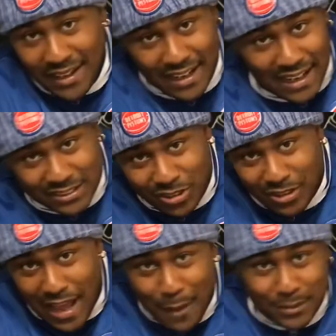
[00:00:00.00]

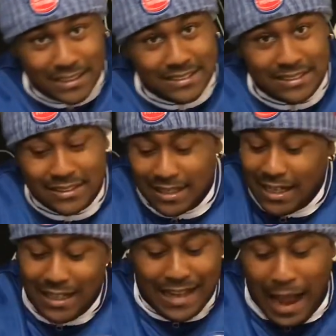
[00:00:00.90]
happened this year,
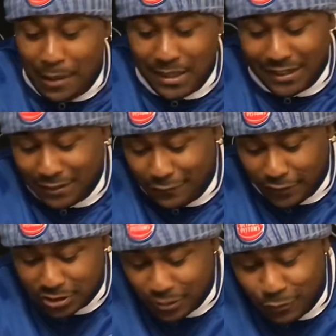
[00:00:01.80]
I mean,
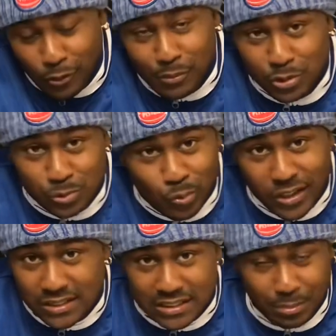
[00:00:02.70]
first and foremost,
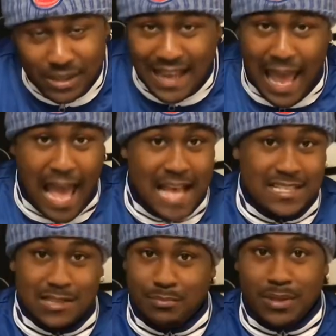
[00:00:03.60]
one to me
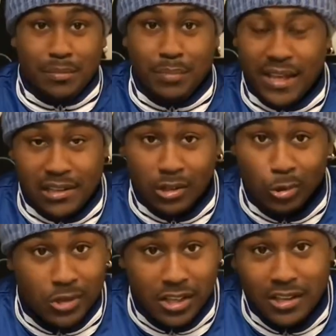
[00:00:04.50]
has to be Big
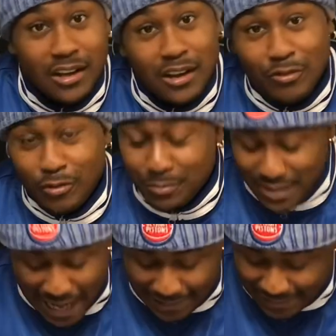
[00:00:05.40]
Luka from
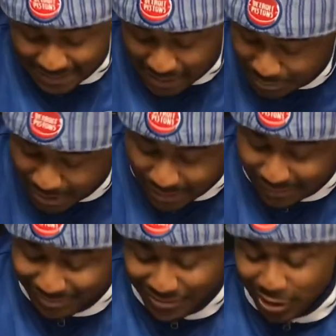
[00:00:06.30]
Dallas. I
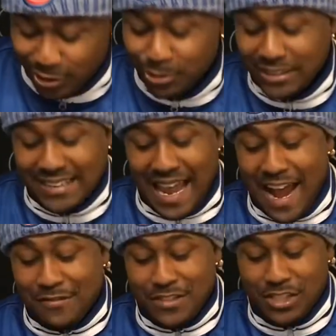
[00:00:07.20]
mean, Luka's
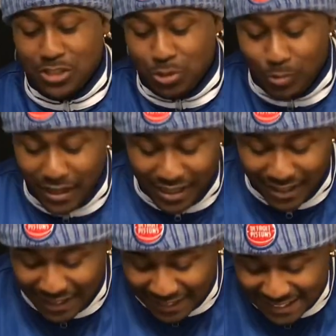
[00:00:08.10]
averaging
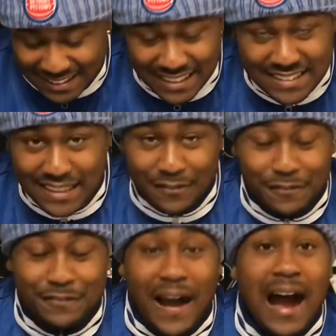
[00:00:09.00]
26 and
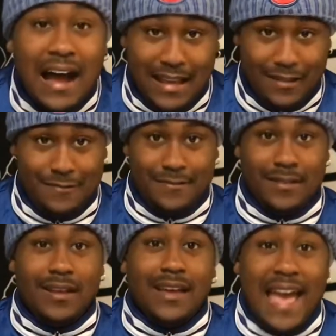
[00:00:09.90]
5
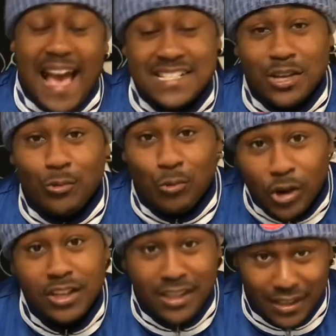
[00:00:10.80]
as a
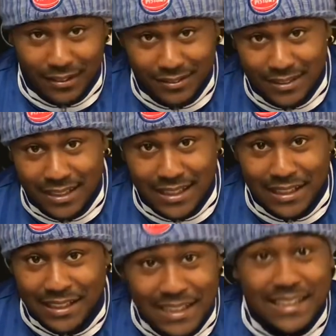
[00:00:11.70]
rookie,
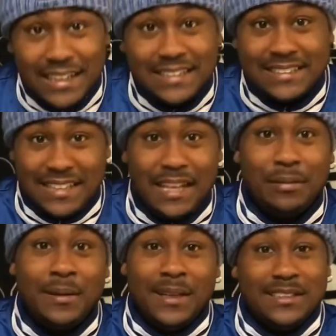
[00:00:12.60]
leading his
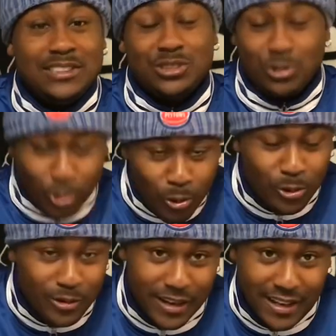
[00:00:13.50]
team in
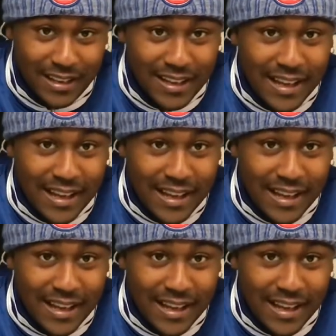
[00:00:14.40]
scoring.